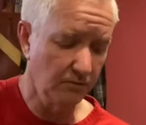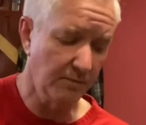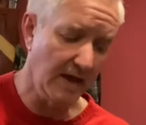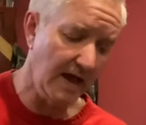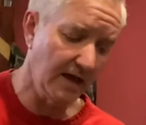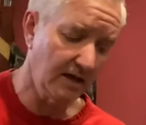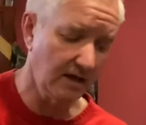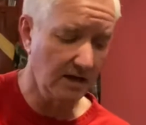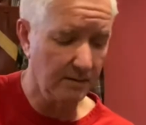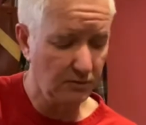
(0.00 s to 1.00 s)
back and
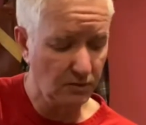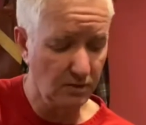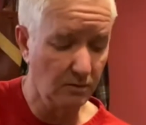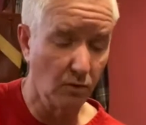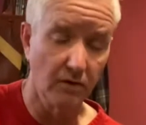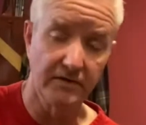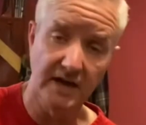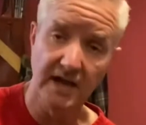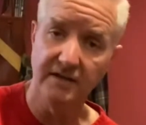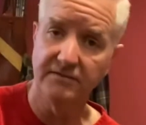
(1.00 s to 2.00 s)
I'm doing more of an
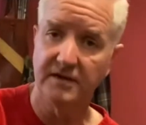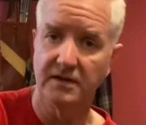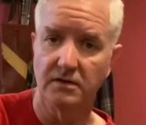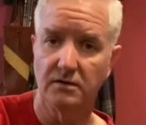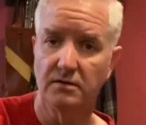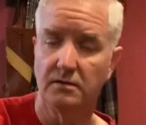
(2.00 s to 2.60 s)
A figure,